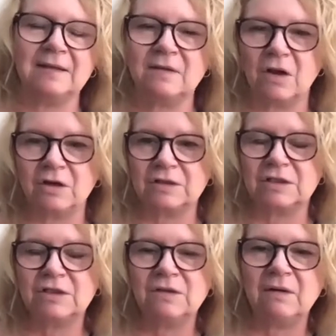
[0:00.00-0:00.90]
these are
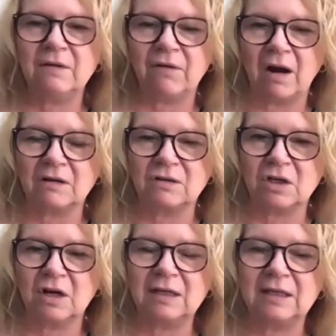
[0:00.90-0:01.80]
two of our
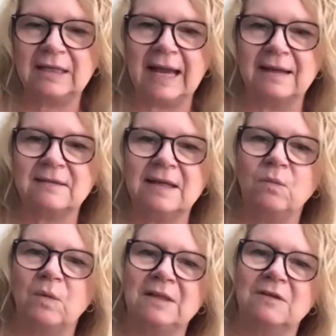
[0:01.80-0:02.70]
targeted
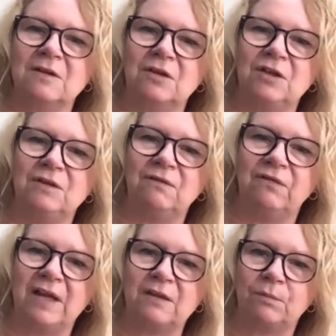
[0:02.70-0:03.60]
assays. One is an acute
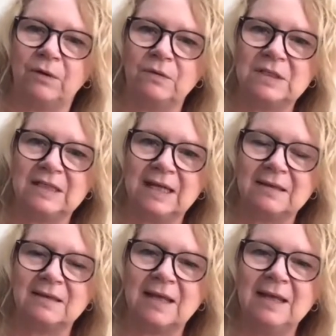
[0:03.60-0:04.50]
phase protein
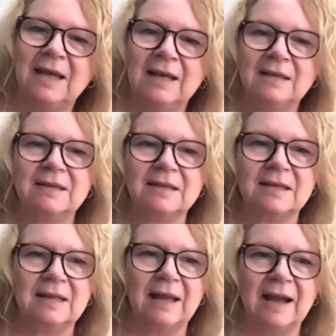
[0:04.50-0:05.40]
assay. This
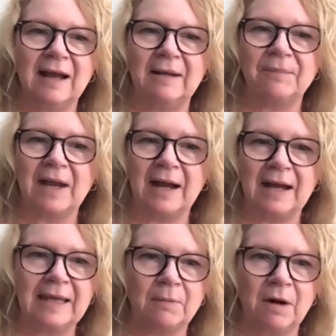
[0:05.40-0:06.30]
is an
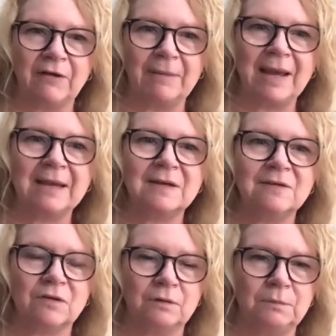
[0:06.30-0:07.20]
IMRM
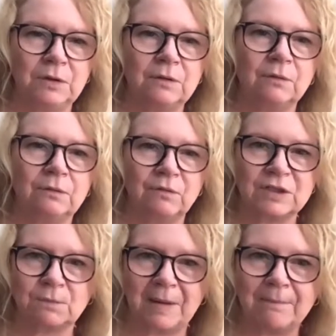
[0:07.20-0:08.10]
assay, so
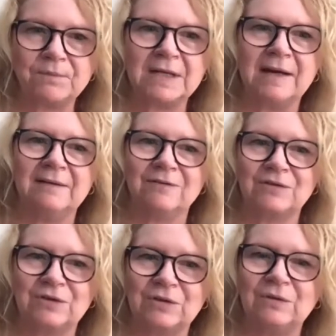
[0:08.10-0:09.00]
immuno-enriched
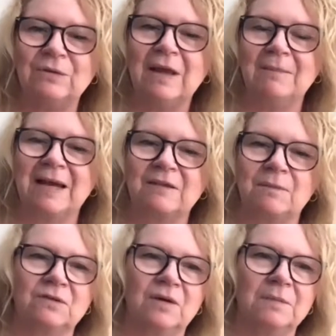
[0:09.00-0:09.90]
peptides 2
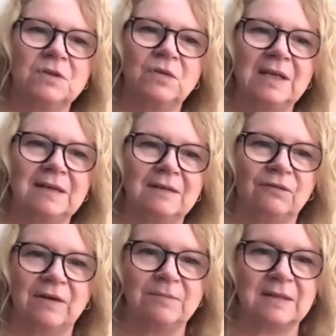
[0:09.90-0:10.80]
spectrometry. It
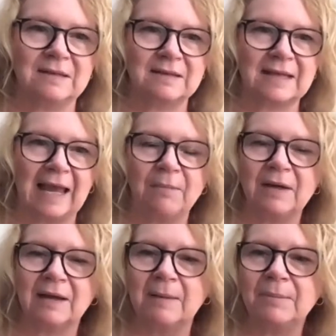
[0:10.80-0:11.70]
is from
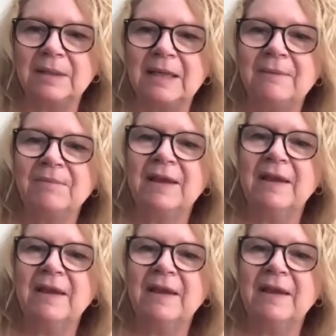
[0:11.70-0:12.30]
Ciscapa, a company,